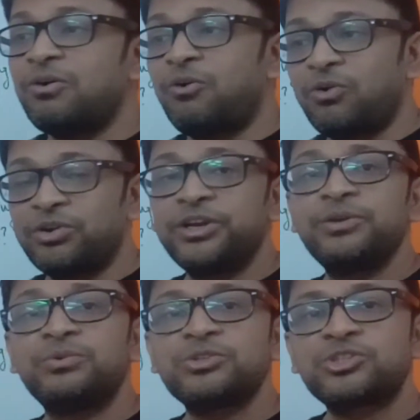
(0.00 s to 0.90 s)
order
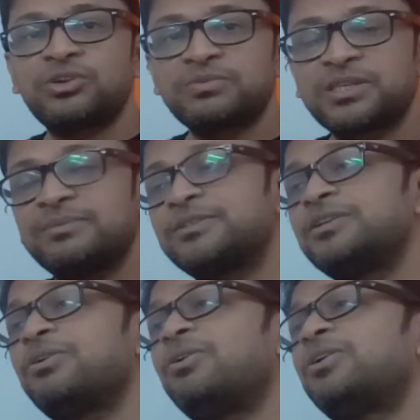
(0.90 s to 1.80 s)
you to stop
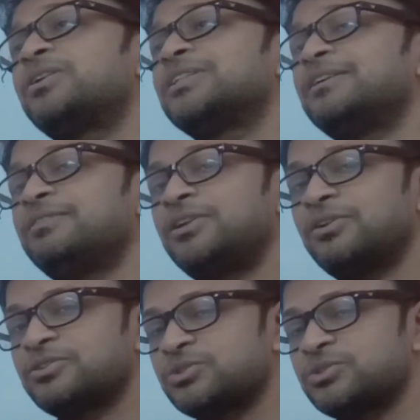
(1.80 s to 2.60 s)
something or they will